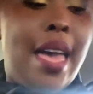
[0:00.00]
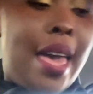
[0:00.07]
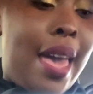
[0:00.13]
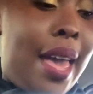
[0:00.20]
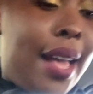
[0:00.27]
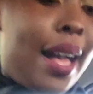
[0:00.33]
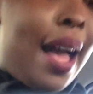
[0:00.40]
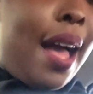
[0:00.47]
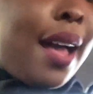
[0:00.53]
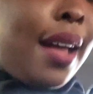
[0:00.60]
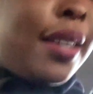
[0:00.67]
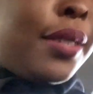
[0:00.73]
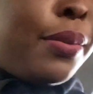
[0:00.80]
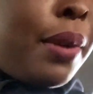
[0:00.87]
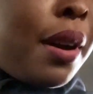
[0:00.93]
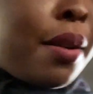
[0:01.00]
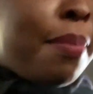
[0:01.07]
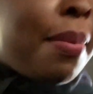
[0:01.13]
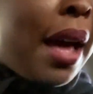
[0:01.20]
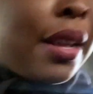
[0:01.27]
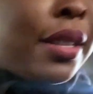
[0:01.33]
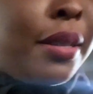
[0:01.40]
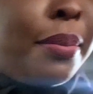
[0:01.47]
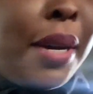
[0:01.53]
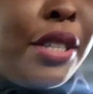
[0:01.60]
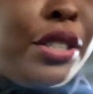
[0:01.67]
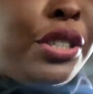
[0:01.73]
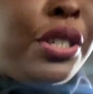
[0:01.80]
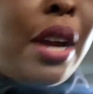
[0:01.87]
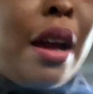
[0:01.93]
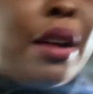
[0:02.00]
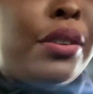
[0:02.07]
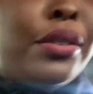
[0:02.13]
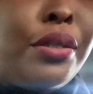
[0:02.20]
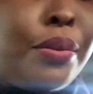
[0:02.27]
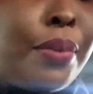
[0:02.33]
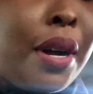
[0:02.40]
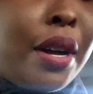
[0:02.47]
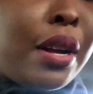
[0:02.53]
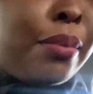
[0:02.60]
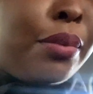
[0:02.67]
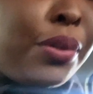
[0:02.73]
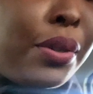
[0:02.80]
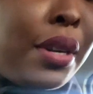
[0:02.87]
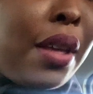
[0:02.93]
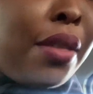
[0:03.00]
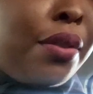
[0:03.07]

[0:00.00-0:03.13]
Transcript: Hey guys, welcome back to my channel. Welcome to another